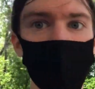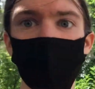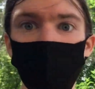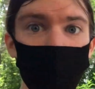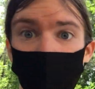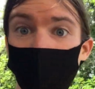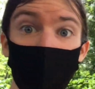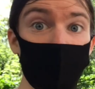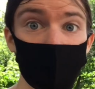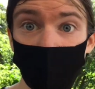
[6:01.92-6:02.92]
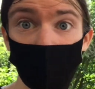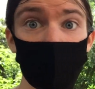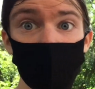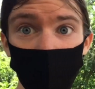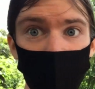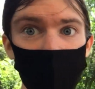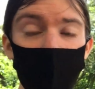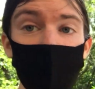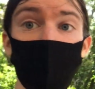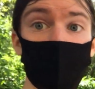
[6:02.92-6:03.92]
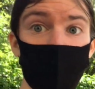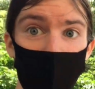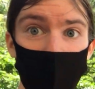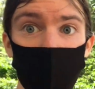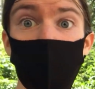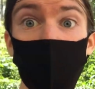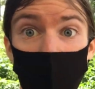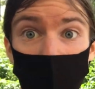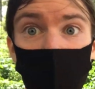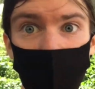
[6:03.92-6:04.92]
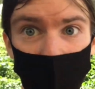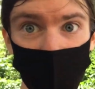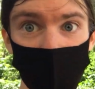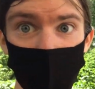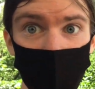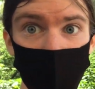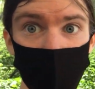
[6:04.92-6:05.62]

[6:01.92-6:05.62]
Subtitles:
history of the queer community is the fact that we want rights.